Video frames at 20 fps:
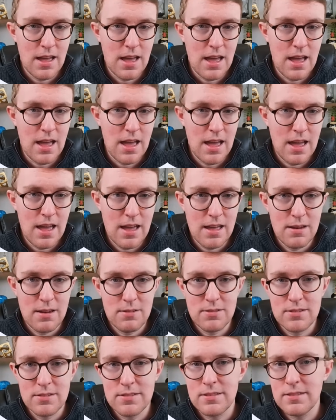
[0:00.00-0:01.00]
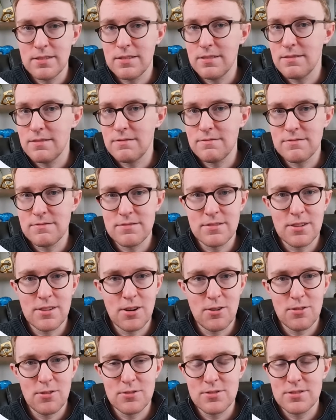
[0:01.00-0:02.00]
and
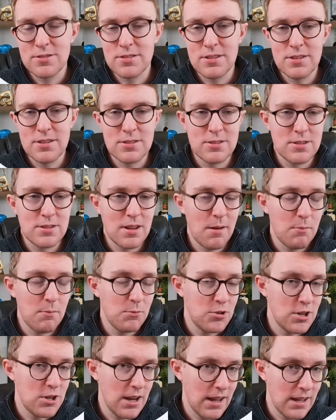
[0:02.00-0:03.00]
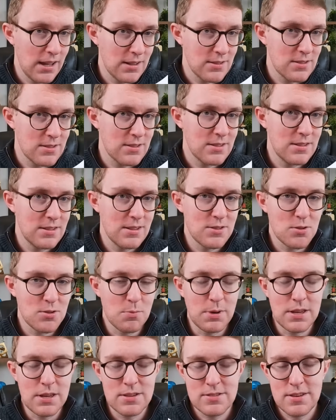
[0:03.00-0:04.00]
there's some chance this will
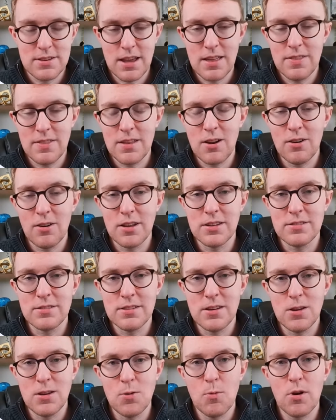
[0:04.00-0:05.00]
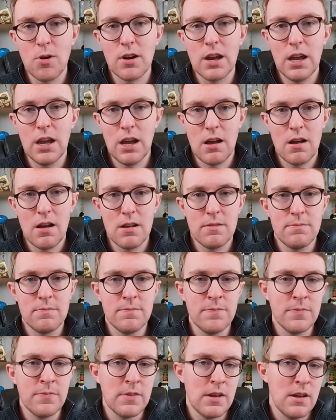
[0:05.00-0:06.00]
be a site that I'll continue working on.
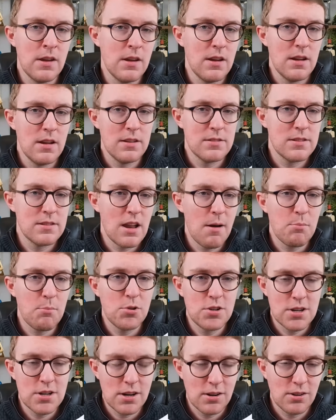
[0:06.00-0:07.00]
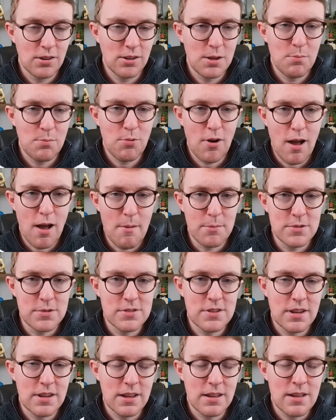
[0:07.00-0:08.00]
It's not particularly
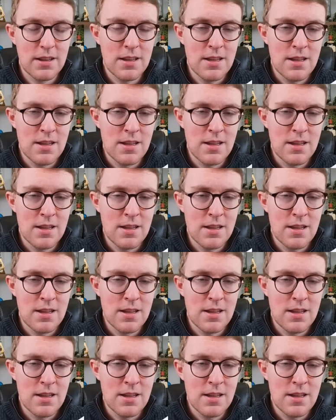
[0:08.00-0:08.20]
promising.